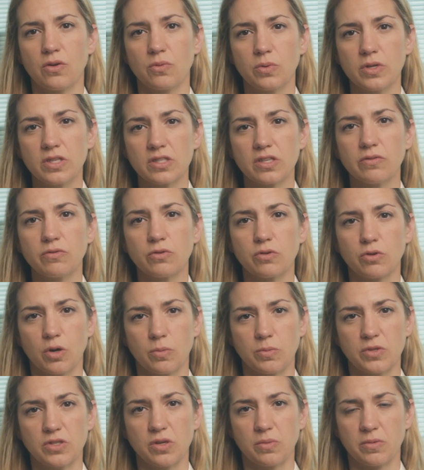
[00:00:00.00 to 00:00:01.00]
The risk of
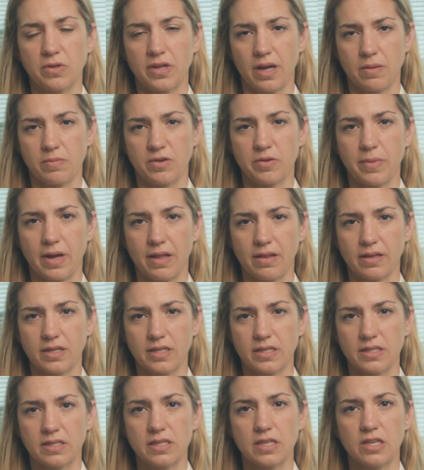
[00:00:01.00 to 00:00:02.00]
chromosomal
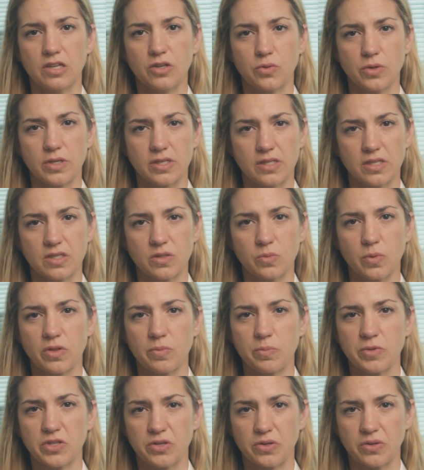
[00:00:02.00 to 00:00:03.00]
abnormalities increases
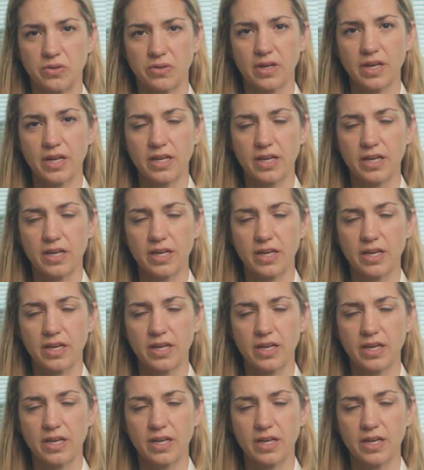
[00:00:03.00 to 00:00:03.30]
with maternal